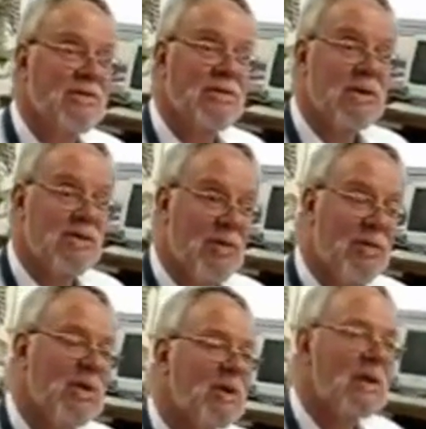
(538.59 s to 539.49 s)
for
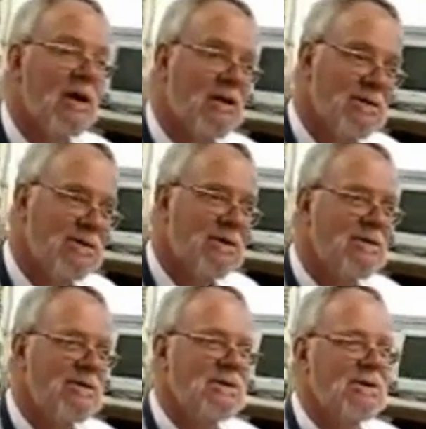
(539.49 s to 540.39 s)
example, in
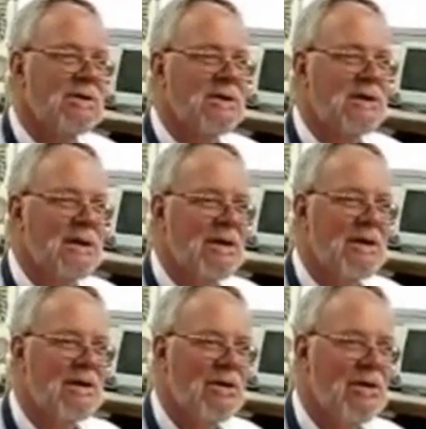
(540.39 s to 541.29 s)
Neanderthals
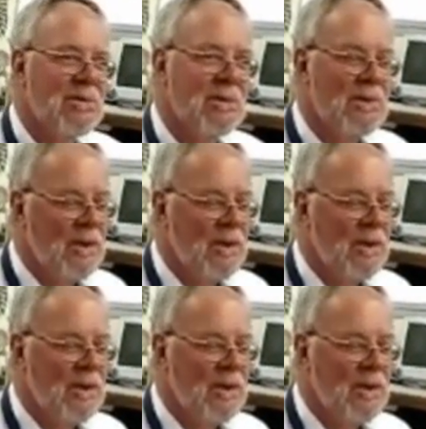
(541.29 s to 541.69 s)
in Europe.